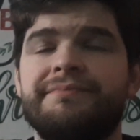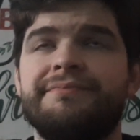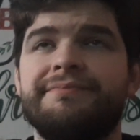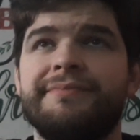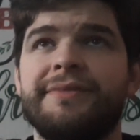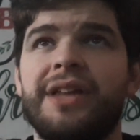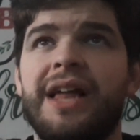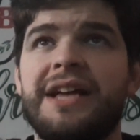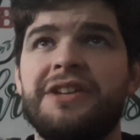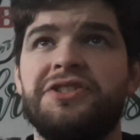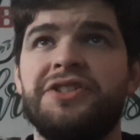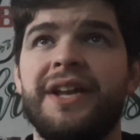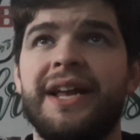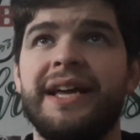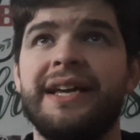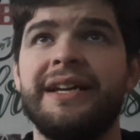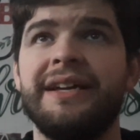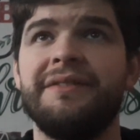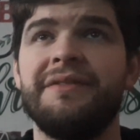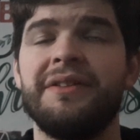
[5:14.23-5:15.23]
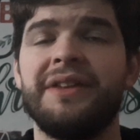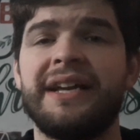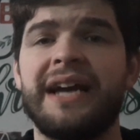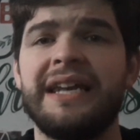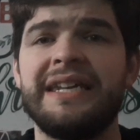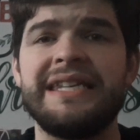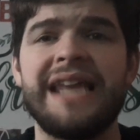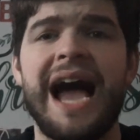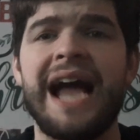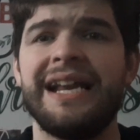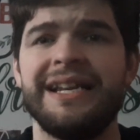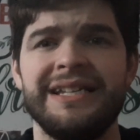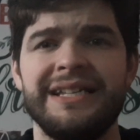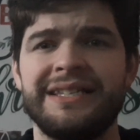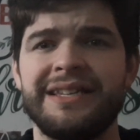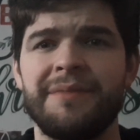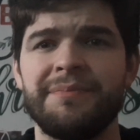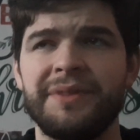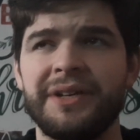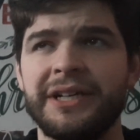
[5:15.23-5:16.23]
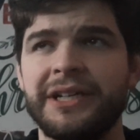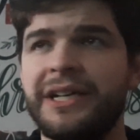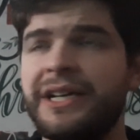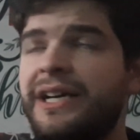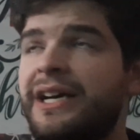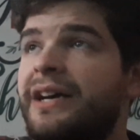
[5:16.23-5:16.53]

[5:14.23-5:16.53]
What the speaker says: The Last Jedi like a 90 something,